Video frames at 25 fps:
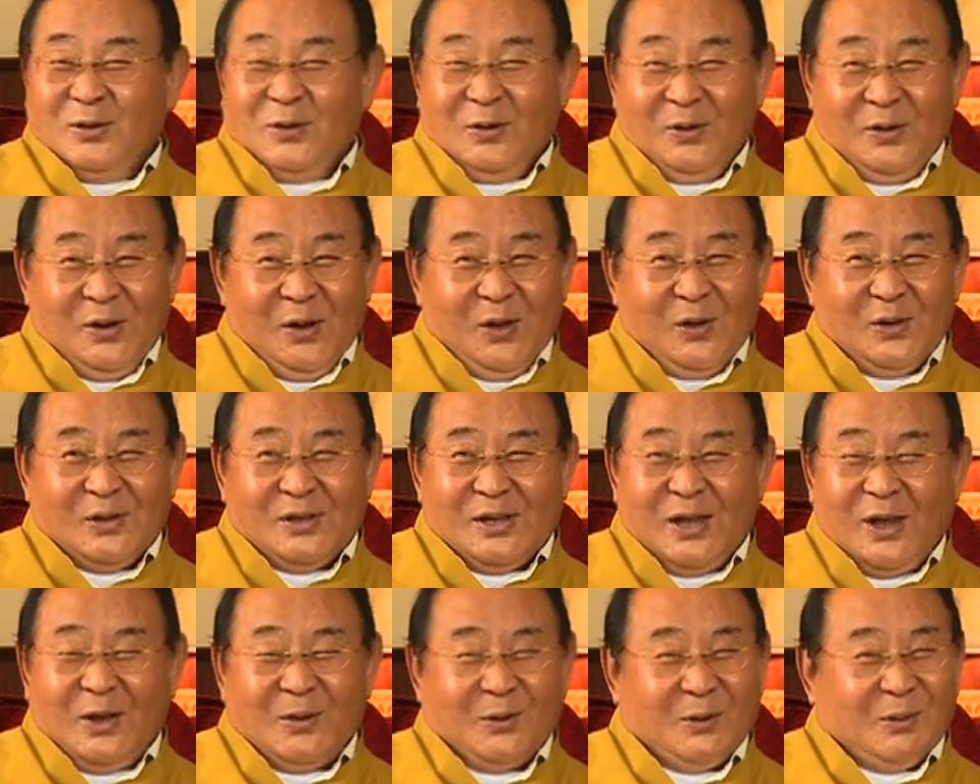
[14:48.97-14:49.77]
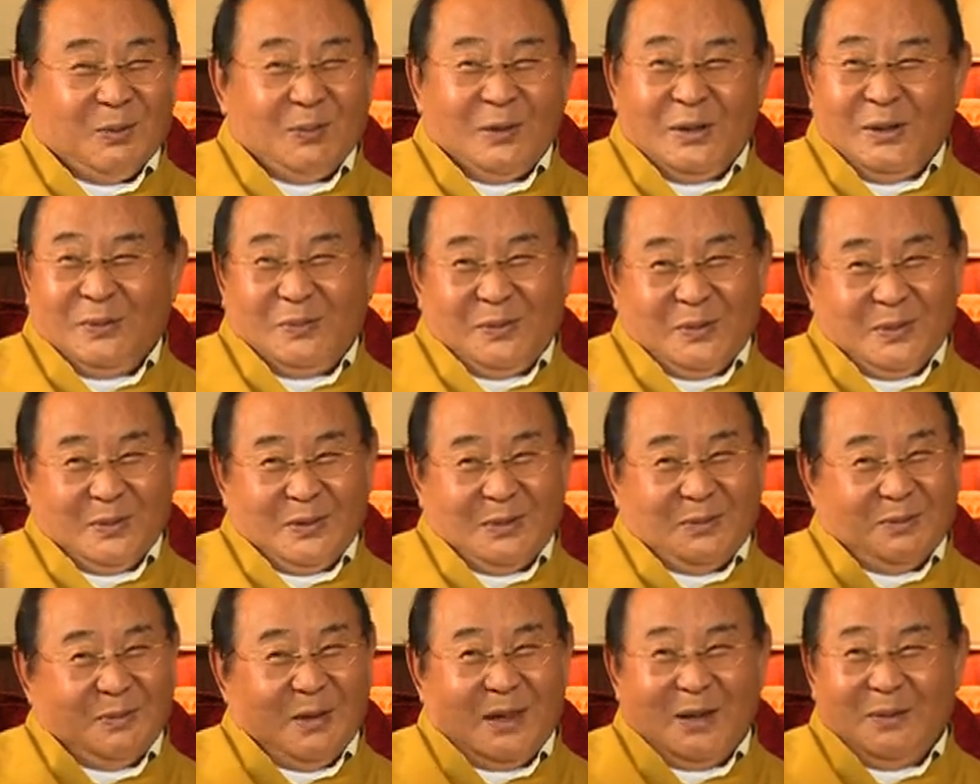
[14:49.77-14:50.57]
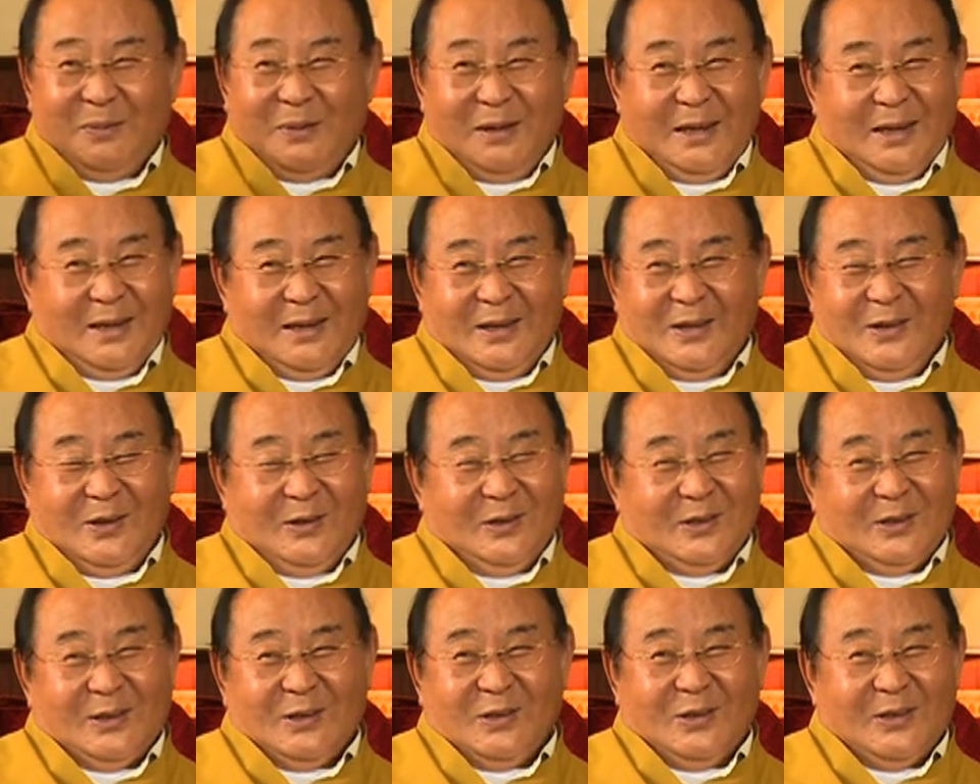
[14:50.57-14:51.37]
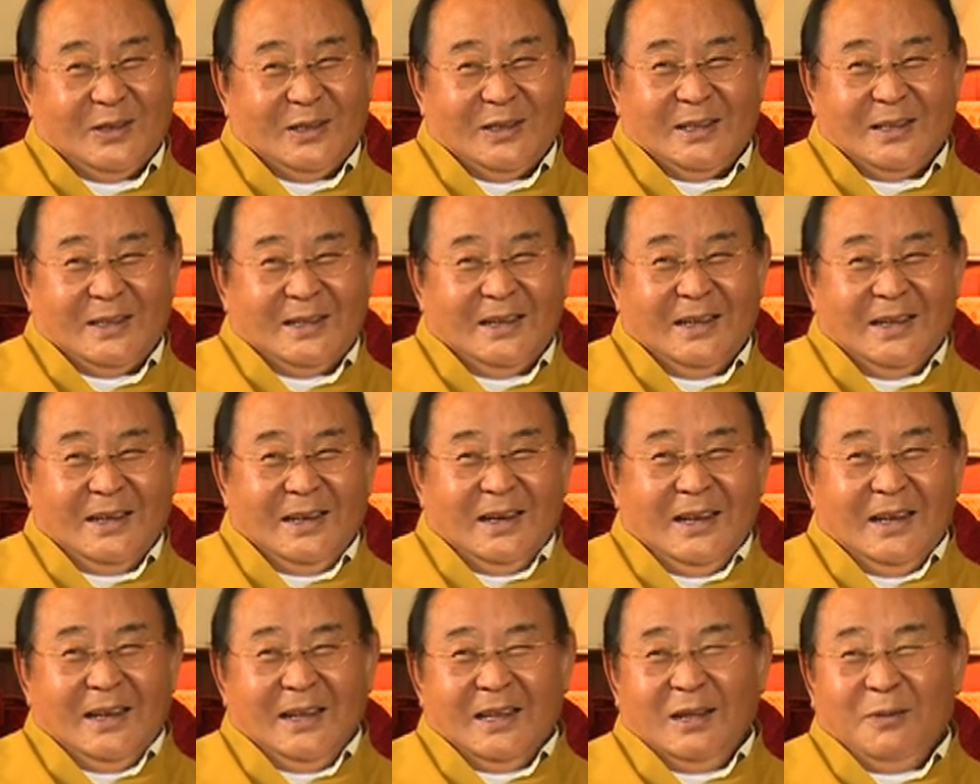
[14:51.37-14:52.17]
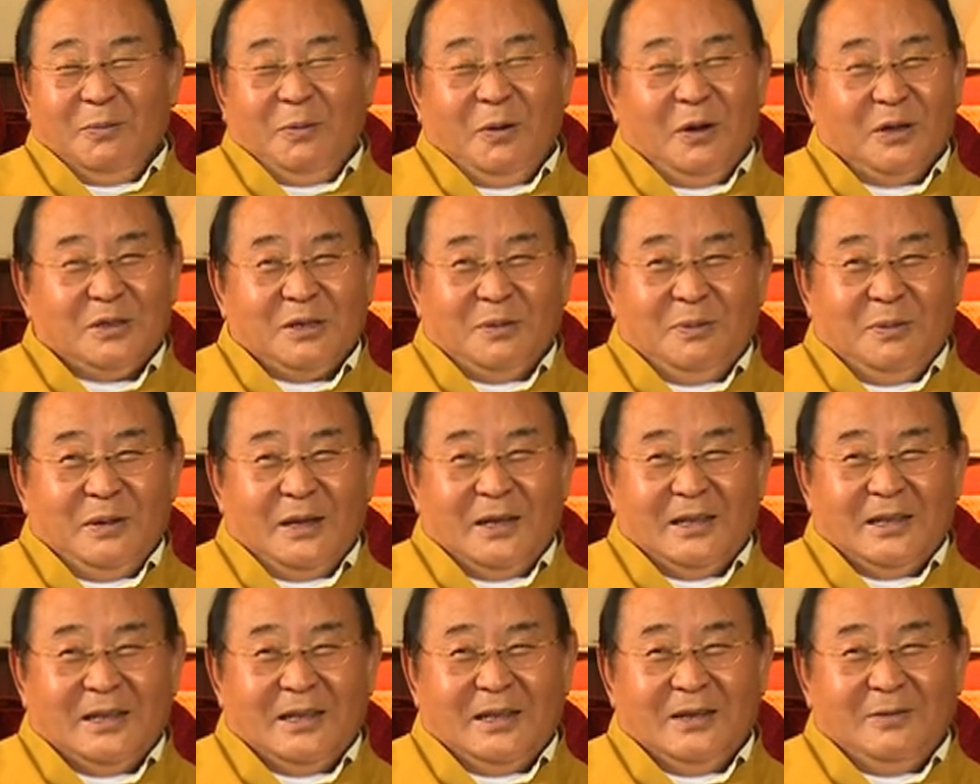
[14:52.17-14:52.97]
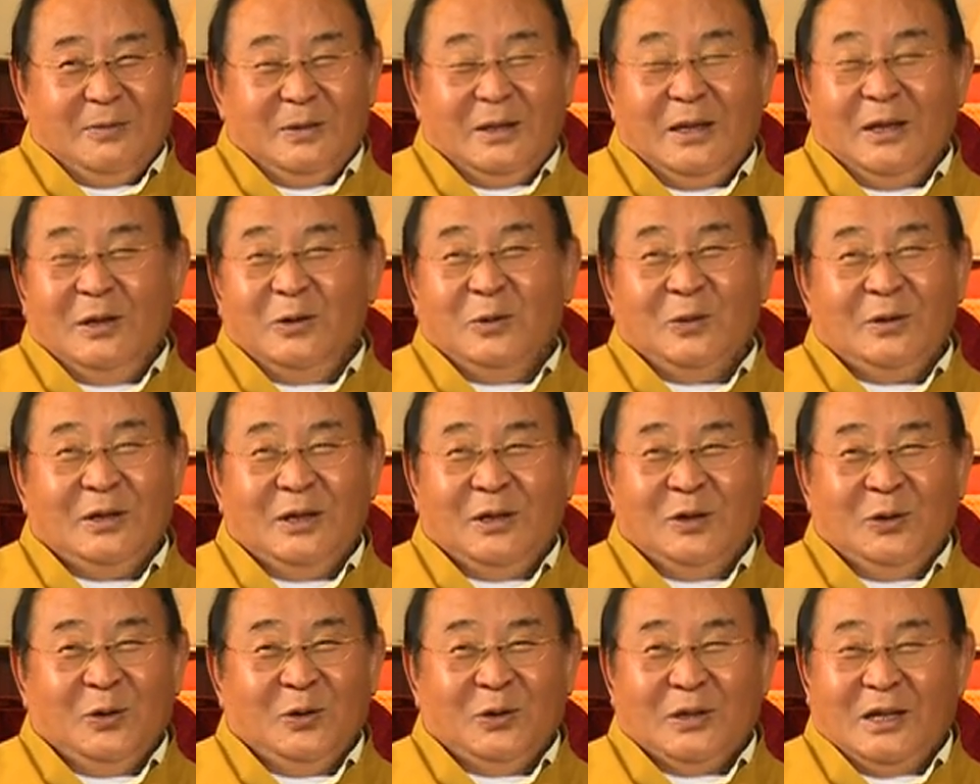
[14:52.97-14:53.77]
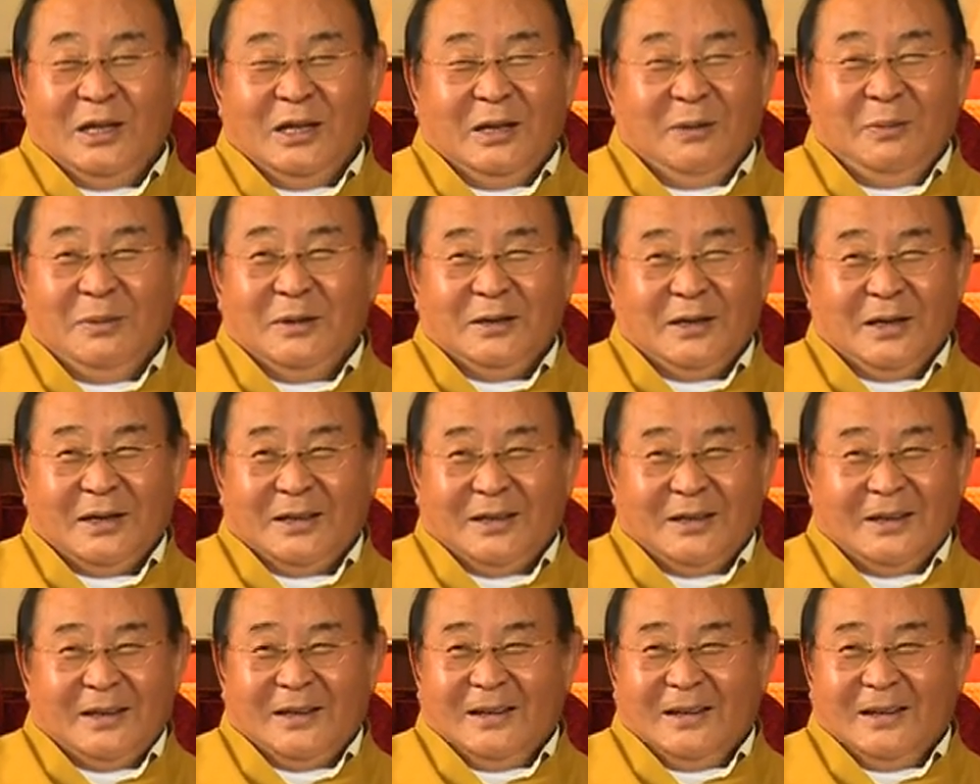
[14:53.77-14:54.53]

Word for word: Who knows how peoples may be, you know? So it's the possibility. We only know the limited